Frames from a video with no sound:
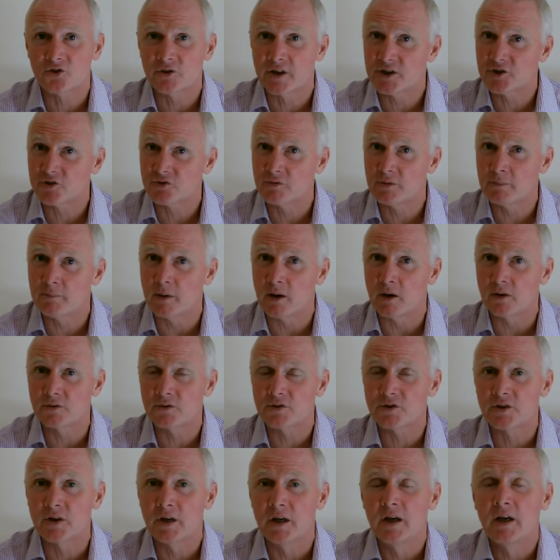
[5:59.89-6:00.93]
Treasury
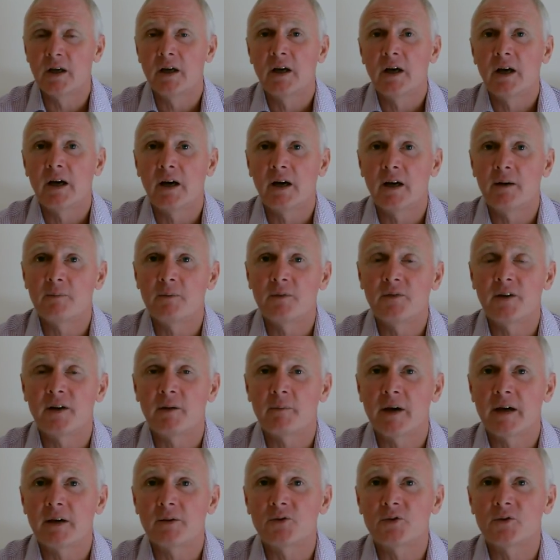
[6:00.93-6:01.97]
bonds, the
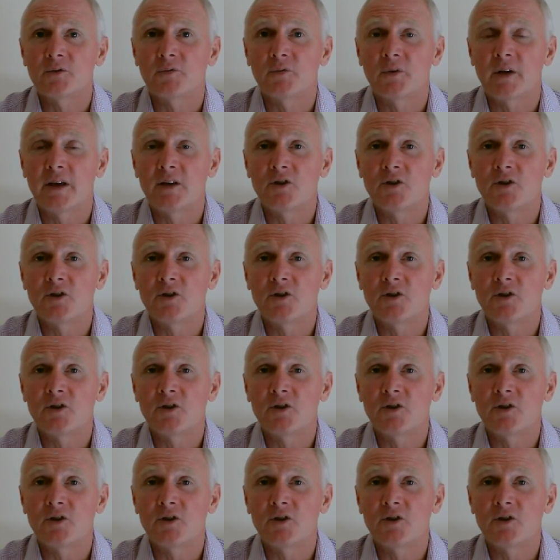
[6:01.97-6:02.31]
amount of